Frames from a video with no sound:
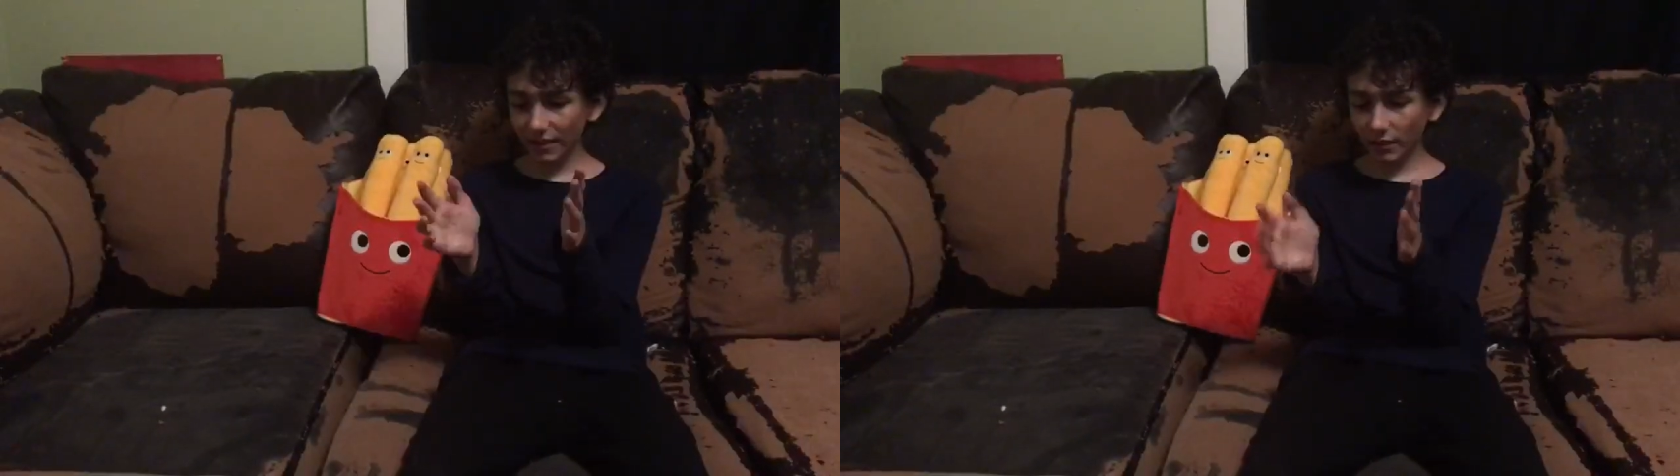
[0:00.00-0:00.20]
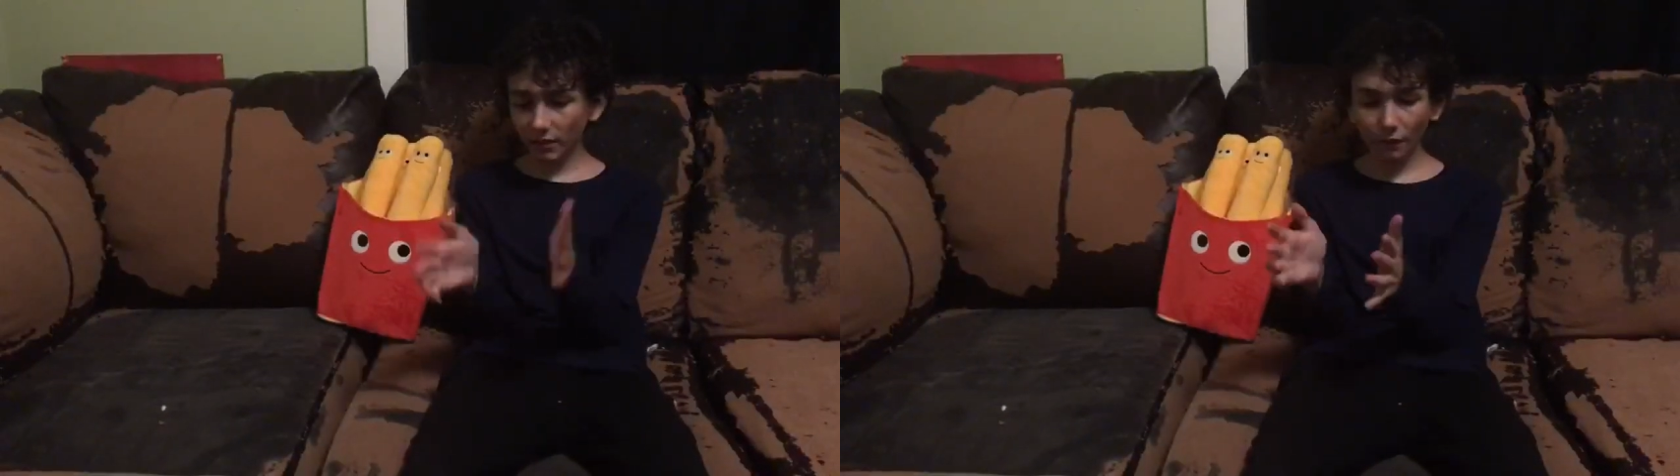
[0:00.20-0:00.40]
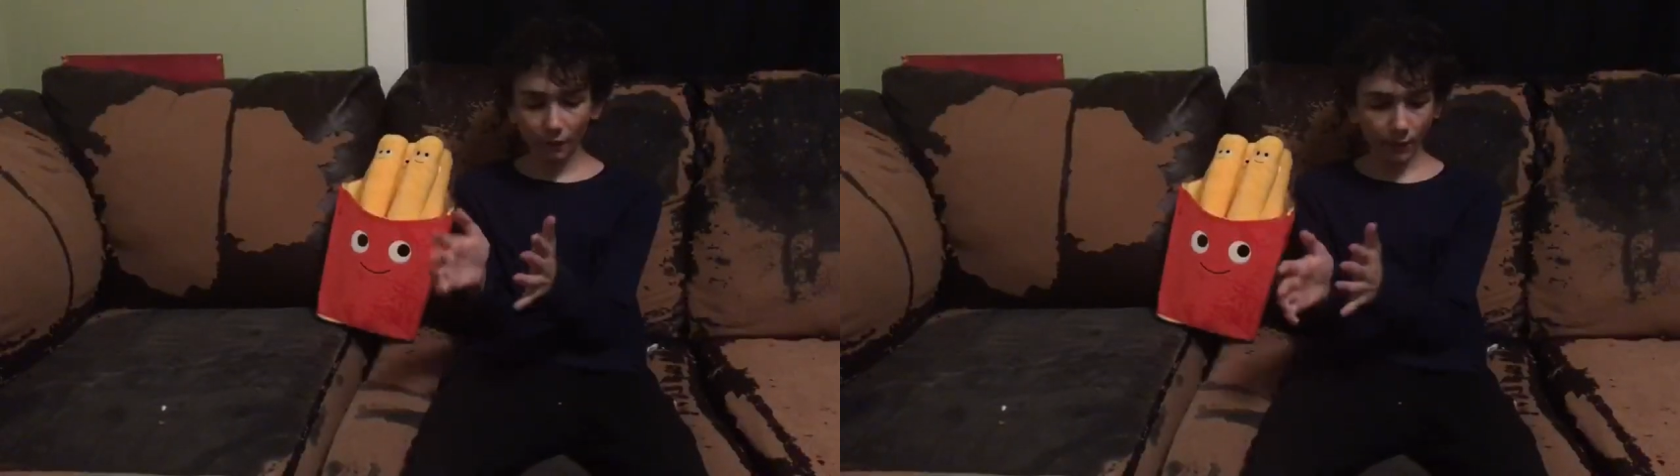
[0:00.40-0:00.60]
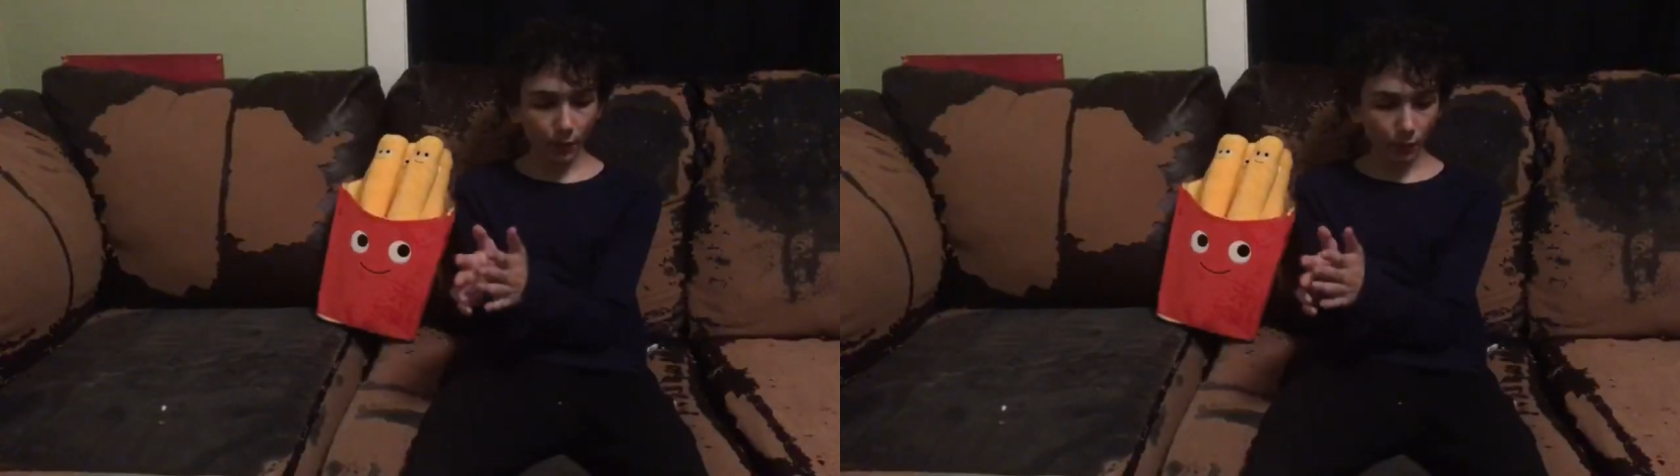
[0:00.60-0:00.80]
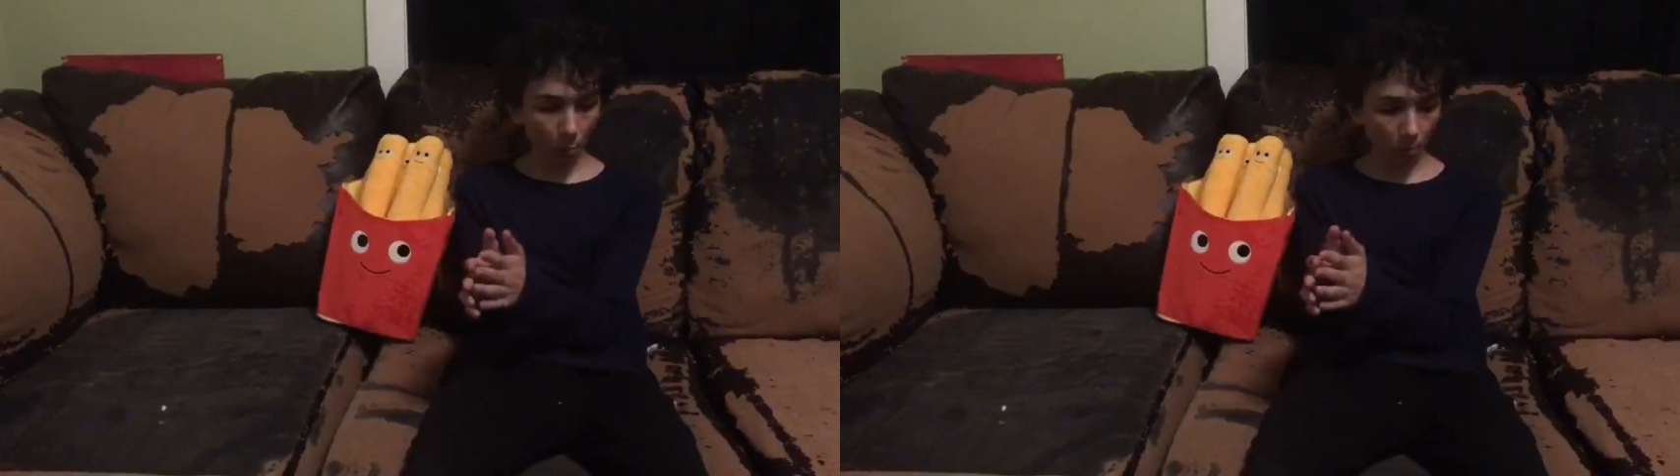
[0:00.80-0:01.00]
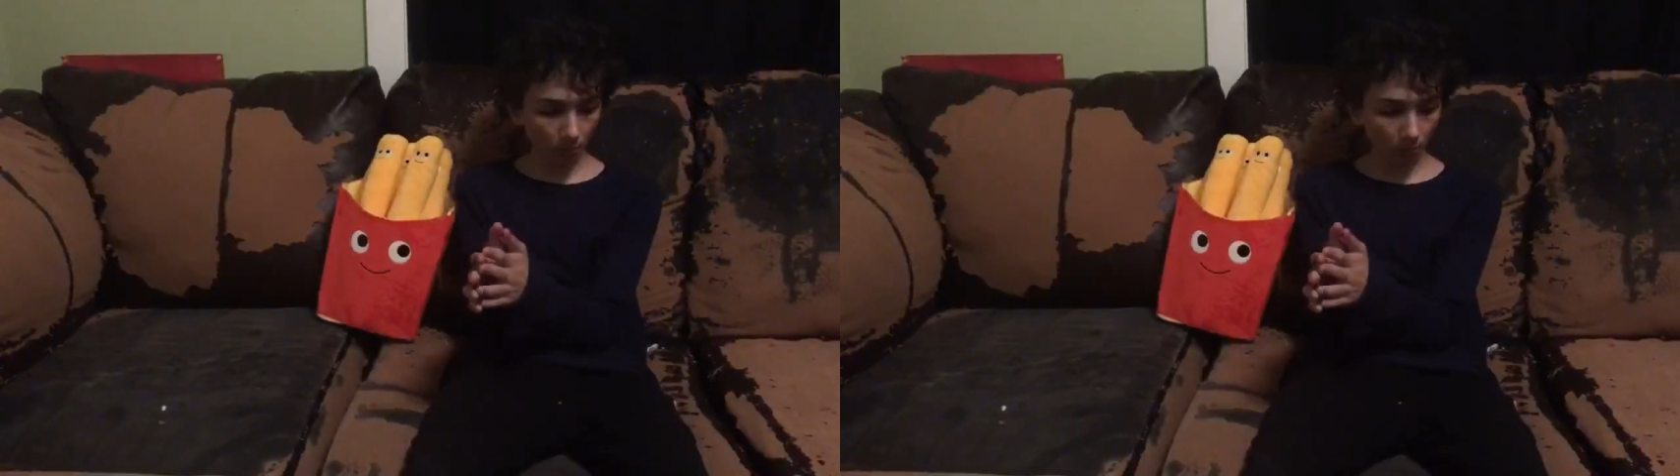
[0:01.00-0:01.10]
difficult.